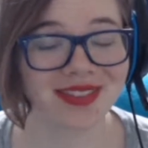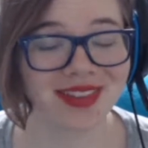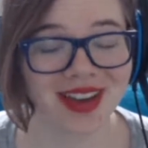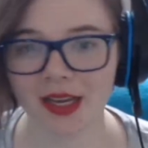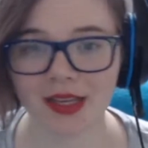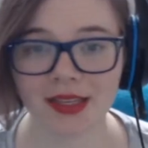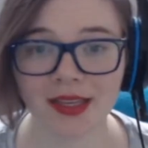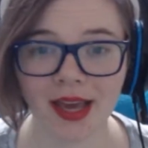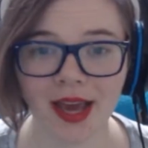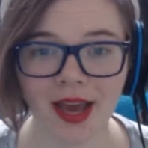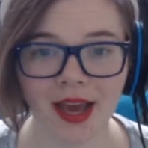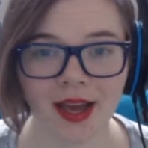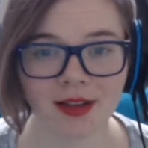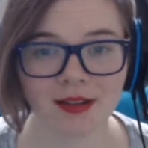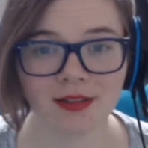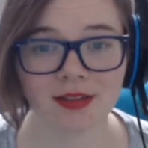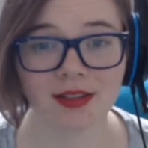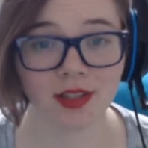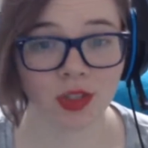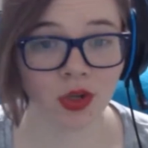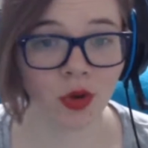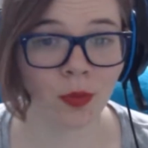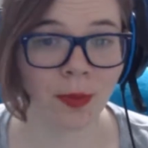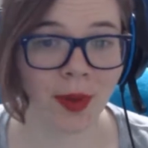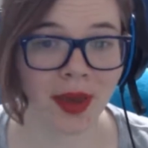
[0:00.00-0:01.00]
I yeah,
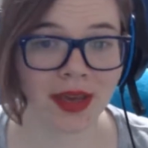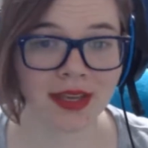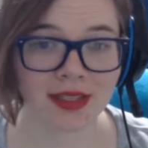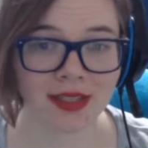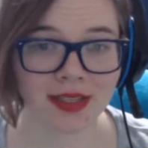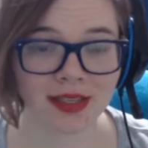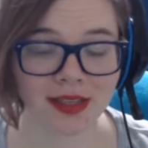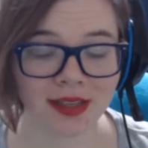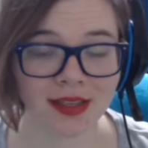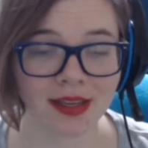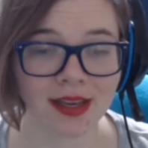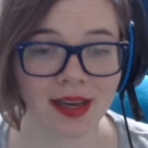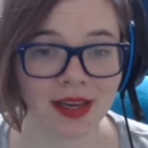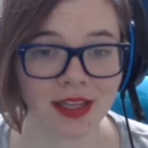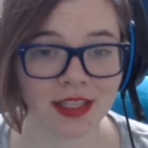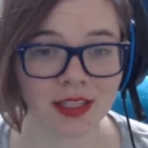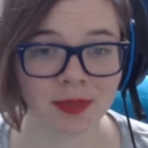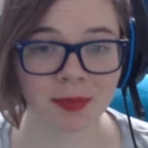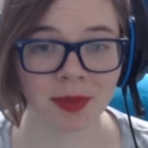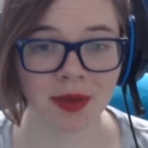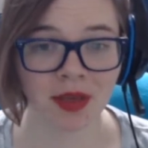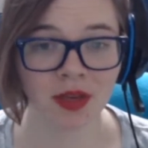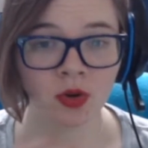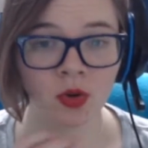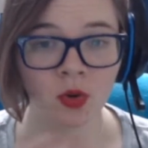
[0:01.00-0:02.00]
so basically it's
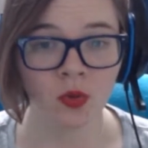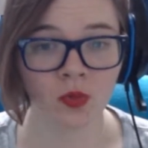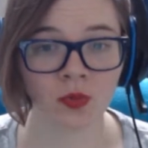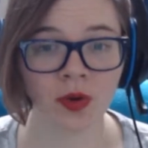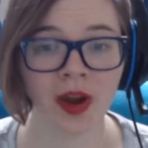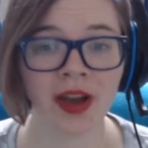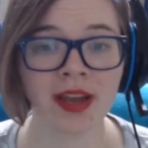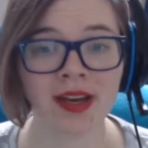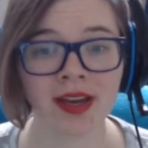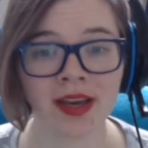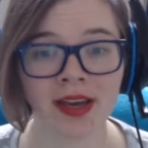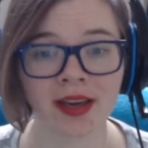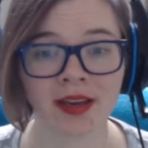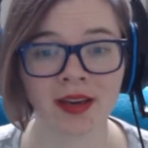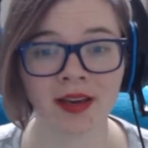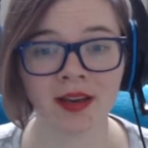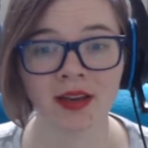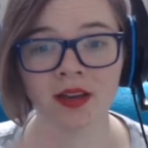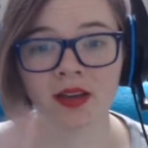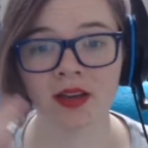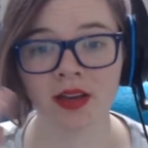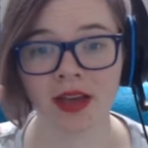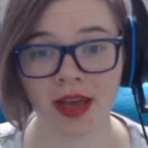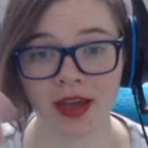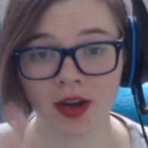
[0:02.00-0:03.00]
been writing
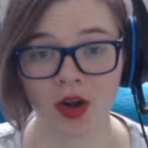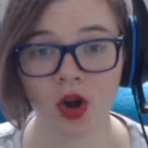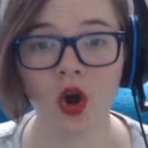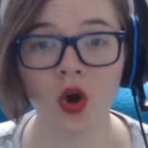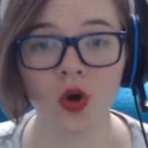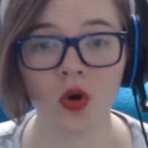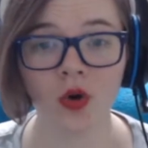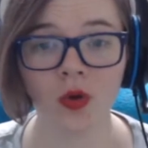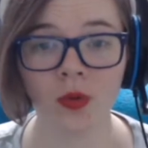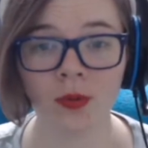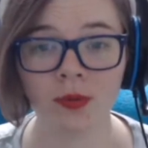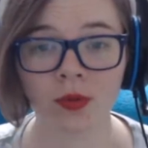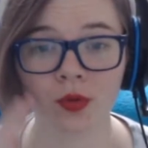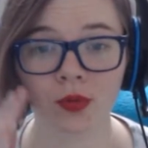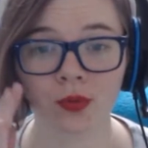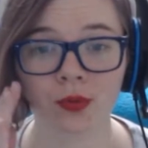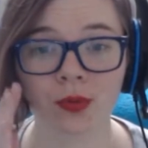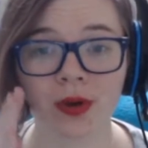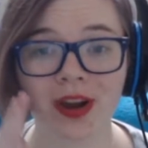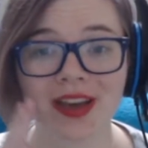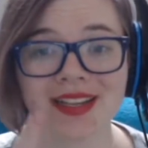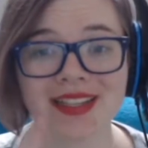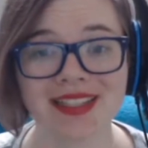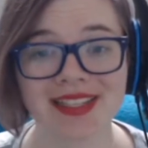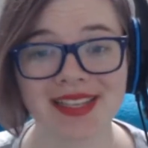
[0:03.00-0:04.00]
at home,
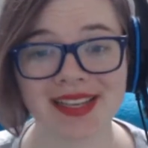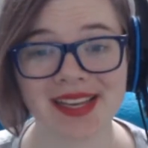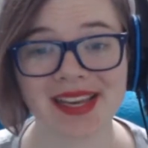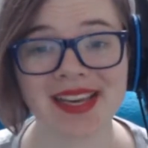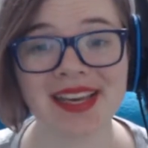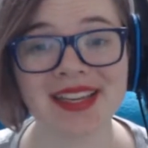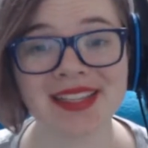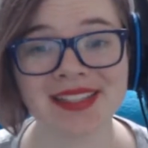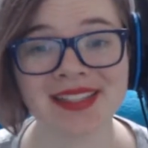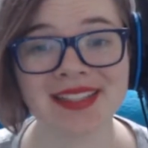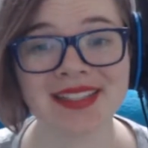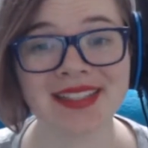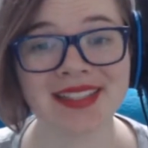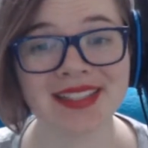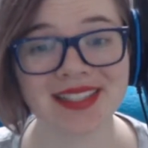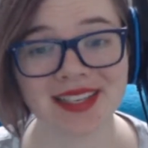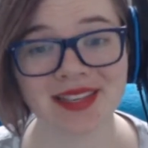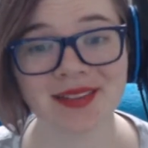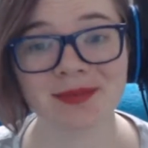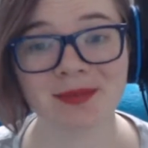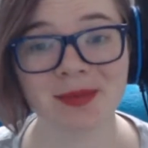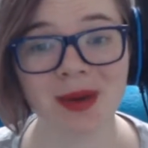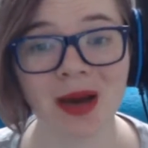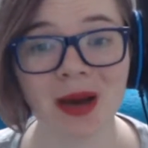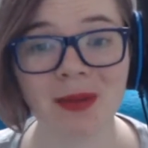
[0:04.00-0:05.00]
write-ins
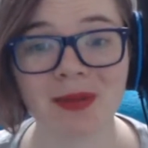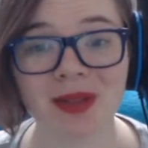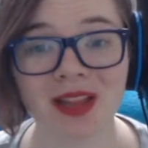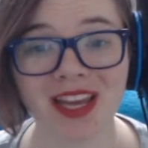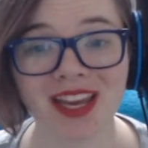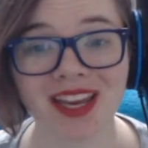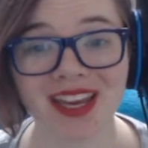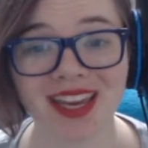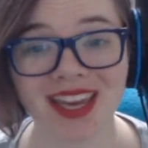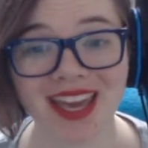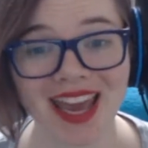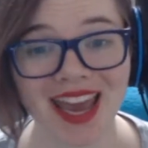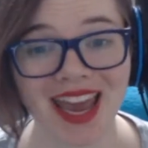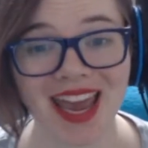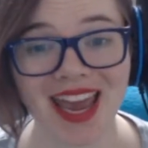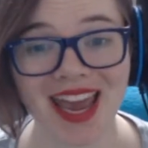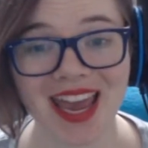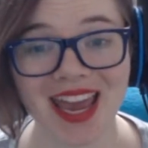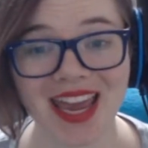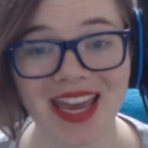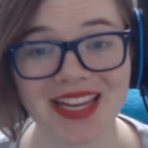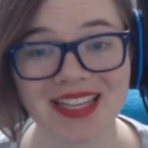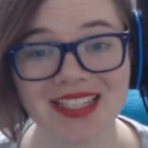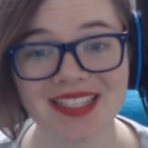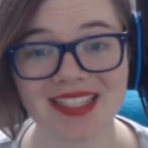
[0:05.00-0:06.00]
in public,
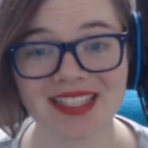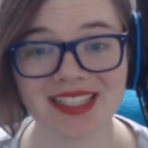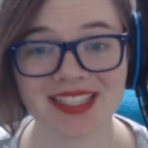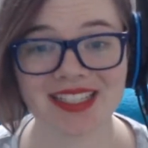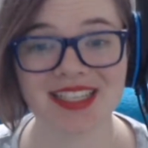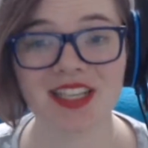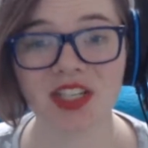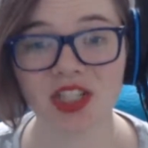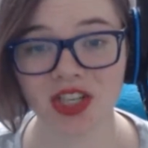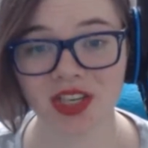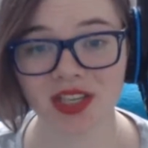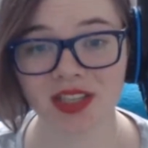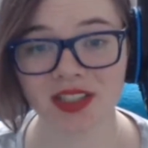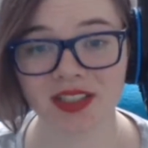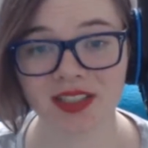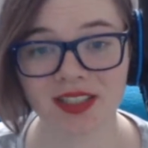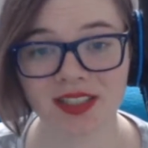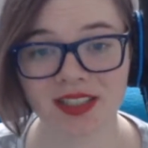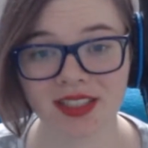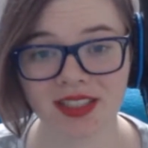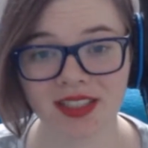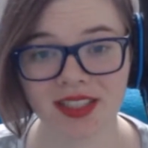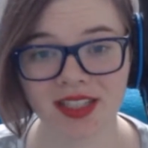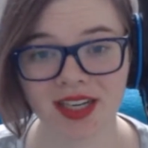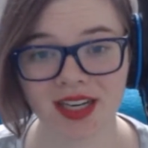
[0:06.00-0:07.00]
and teaching
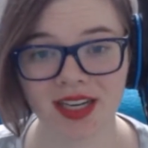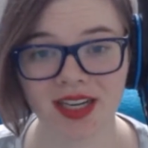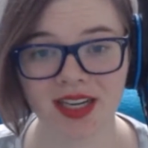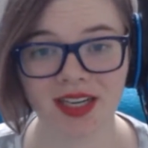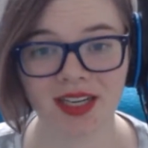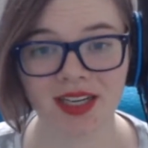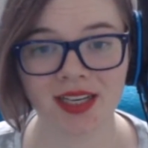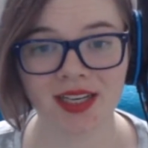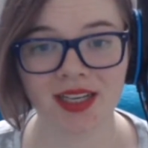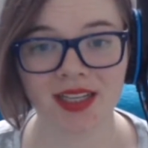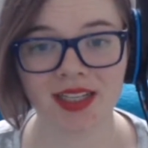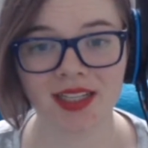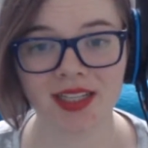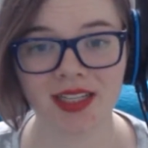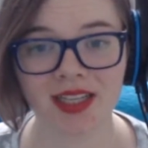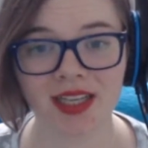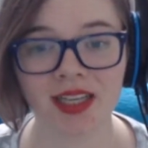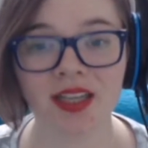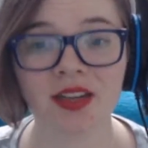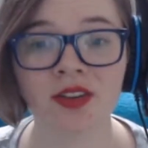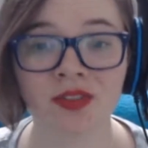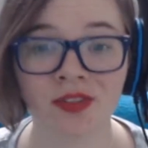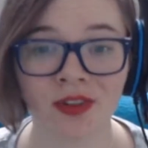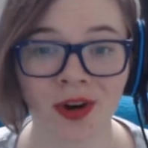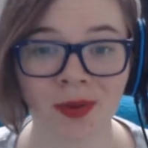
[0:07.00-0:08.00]
uh,
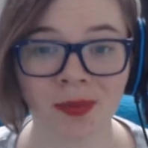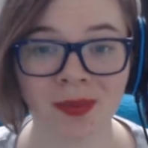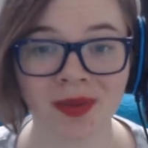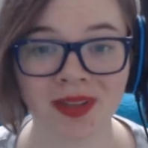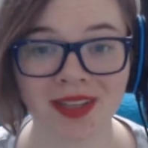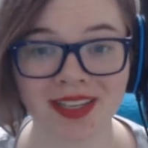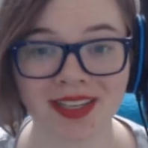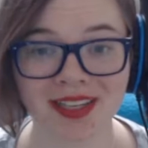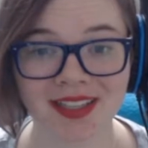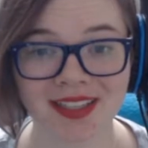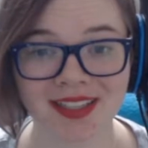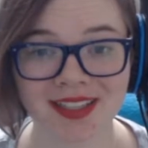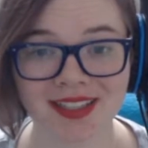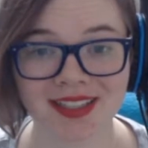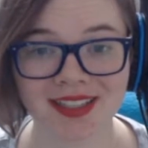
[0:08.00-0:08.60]
informally.